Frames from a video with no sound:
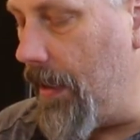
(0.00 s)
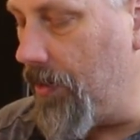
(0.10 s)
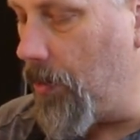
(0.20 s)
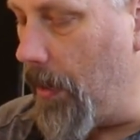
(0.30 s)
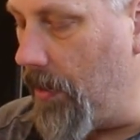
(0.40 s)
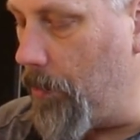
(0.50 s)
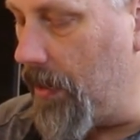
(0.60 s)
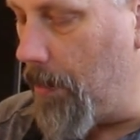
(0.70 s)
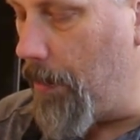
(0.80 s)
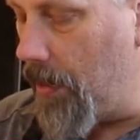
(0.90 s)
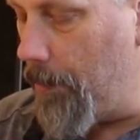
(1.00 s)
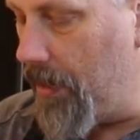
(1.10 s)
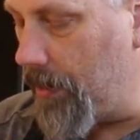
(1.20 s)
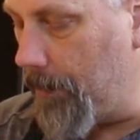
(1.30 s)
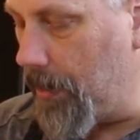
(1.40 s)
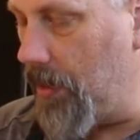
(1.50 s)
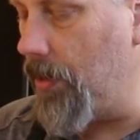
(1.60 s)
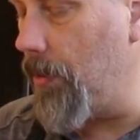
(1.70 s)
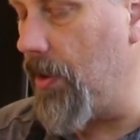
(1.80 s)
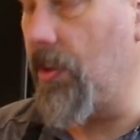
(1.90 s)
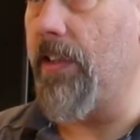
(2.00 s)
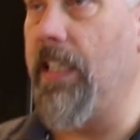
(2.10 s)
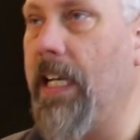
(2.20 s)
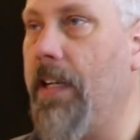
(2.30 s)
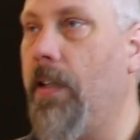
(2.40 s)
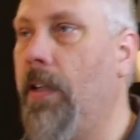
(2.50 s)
as well with the buttermilk, I'm going to do this at the end.